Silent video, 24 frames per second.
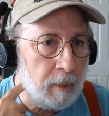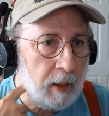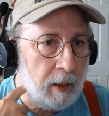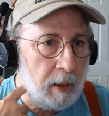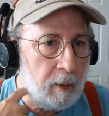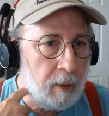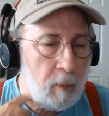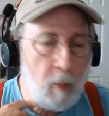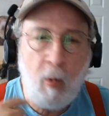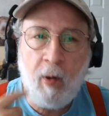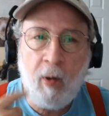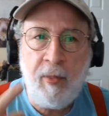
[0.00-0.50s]

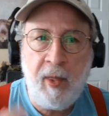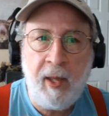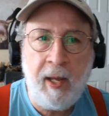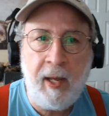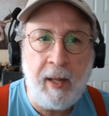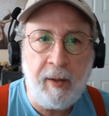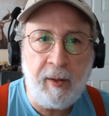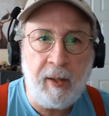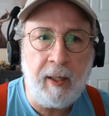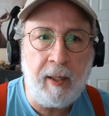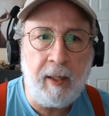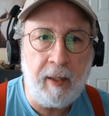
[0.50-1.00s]
One thing
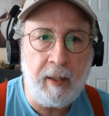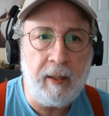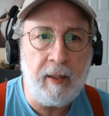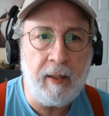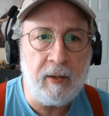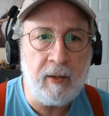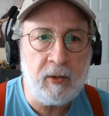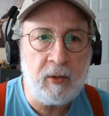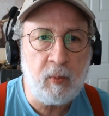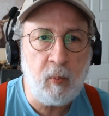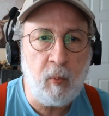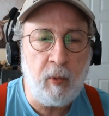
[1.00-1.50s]
I think it
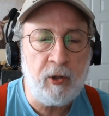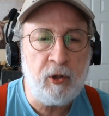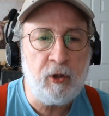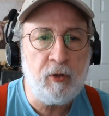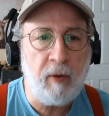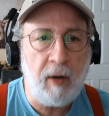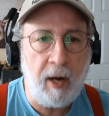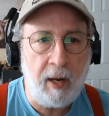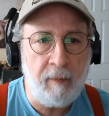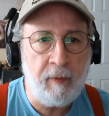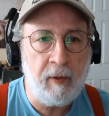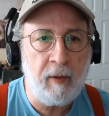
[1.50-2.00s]
is, one
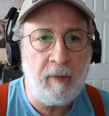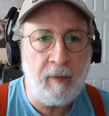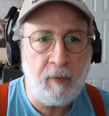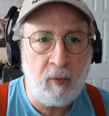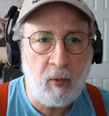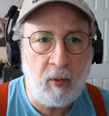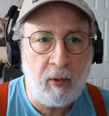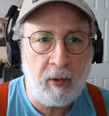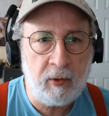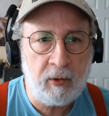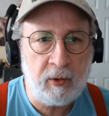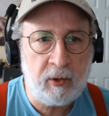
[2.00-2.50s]
driving
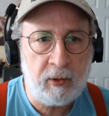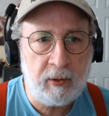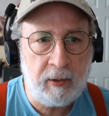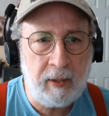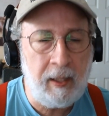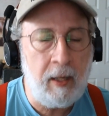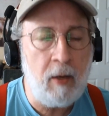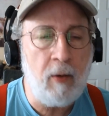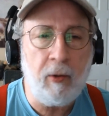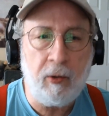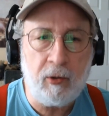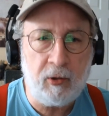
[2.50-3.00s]
force,
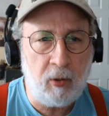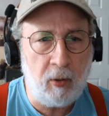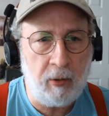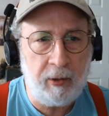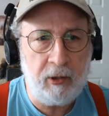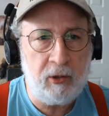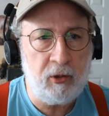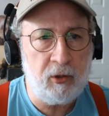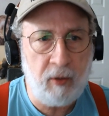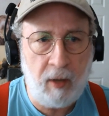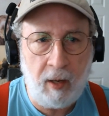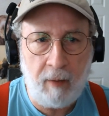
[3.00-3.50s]
there's all
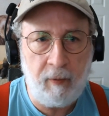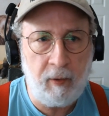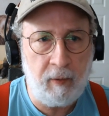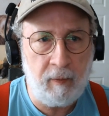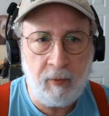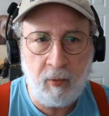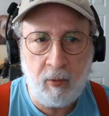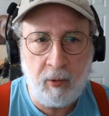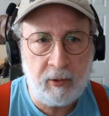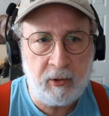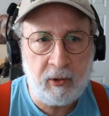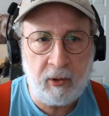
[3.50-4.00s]
these driving
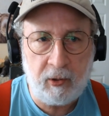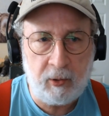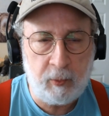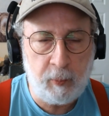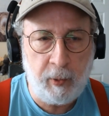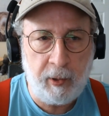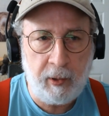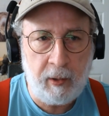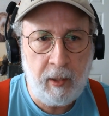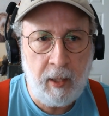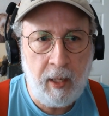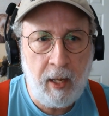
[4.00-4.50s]
forces,
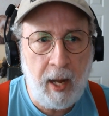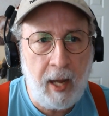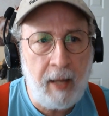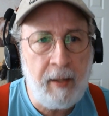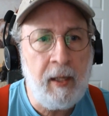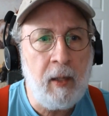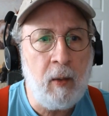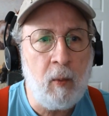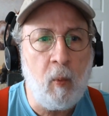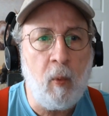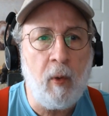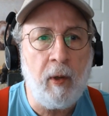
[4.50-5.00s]
but I
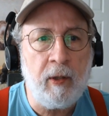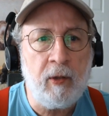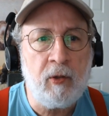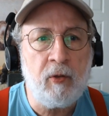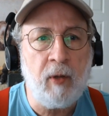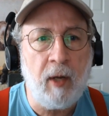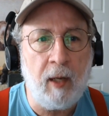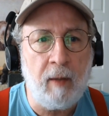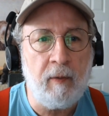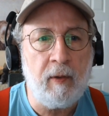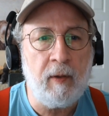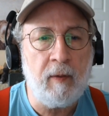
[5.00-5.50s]
think one
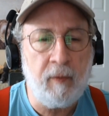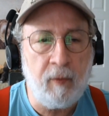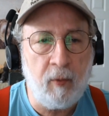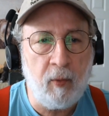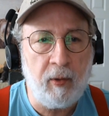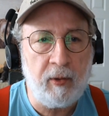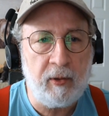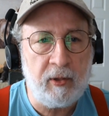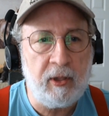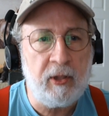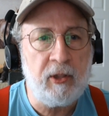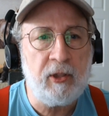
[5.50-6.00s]
driving
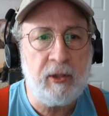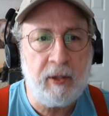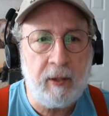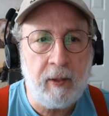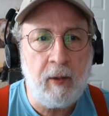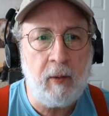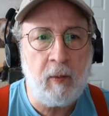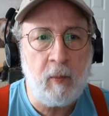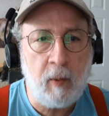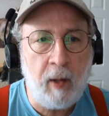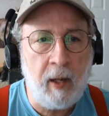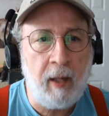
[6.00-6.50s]
force is, you
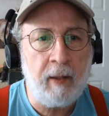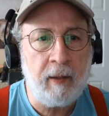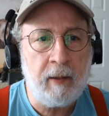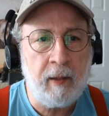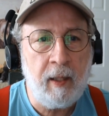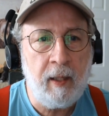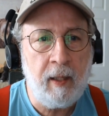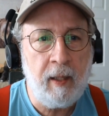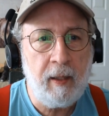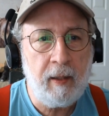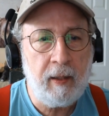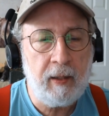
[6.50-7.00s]
know what?
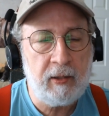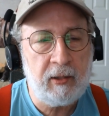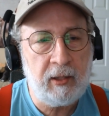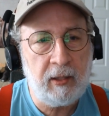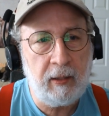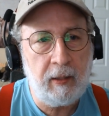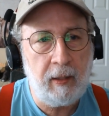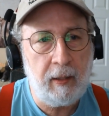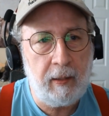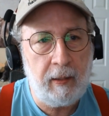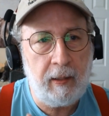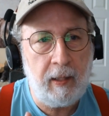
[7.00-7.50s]
This,
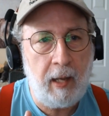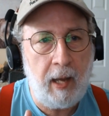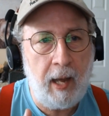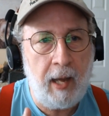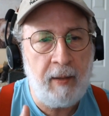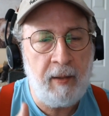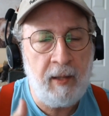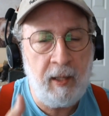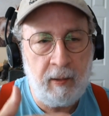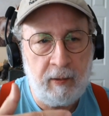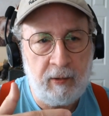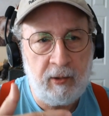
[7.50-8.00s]
I
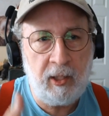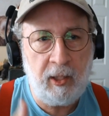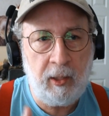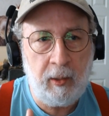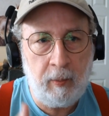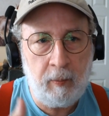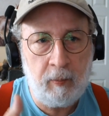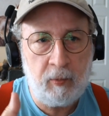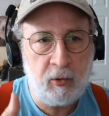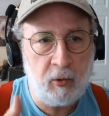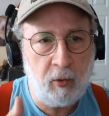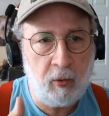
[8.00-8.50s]
think
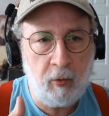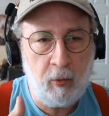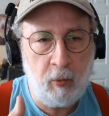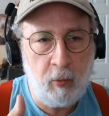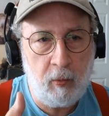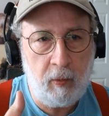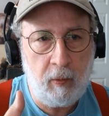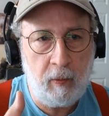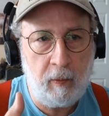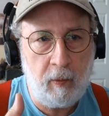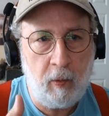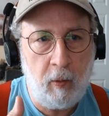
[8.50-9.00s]
teams or
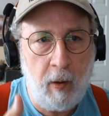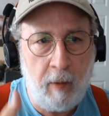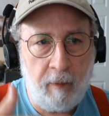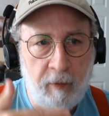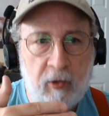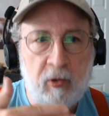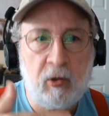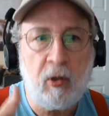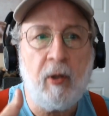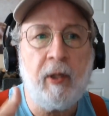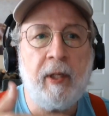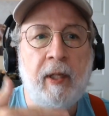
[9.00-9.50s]

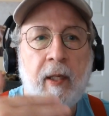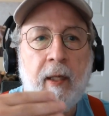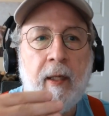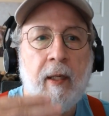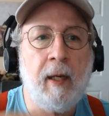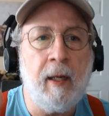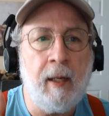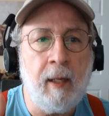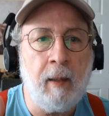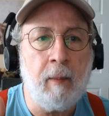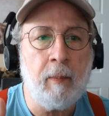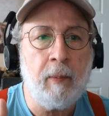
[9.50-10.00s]
whoever's looking
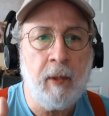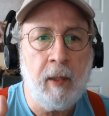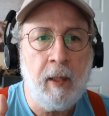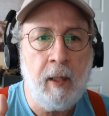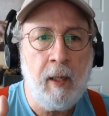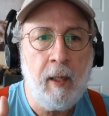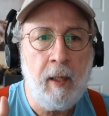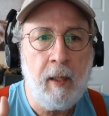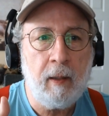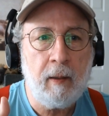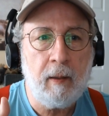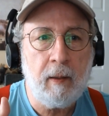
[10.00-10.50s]
up,
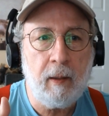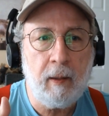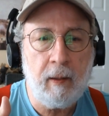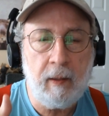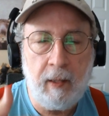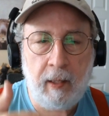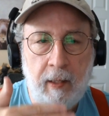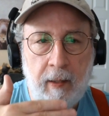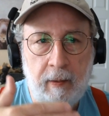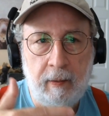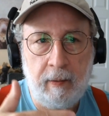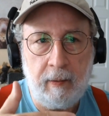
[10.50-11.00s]
they,